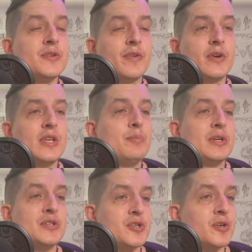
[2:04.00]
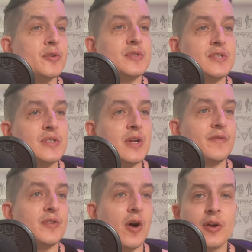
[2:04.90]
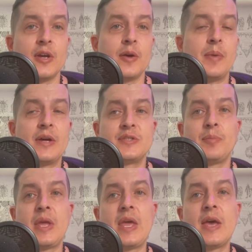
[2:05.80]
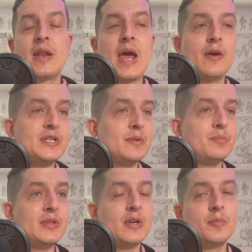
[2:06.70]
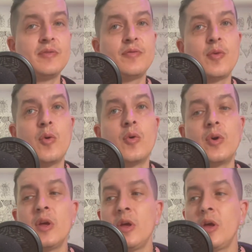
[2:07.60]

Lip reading: of her keeping journals and stuff, talking about Japan, how she had been there before.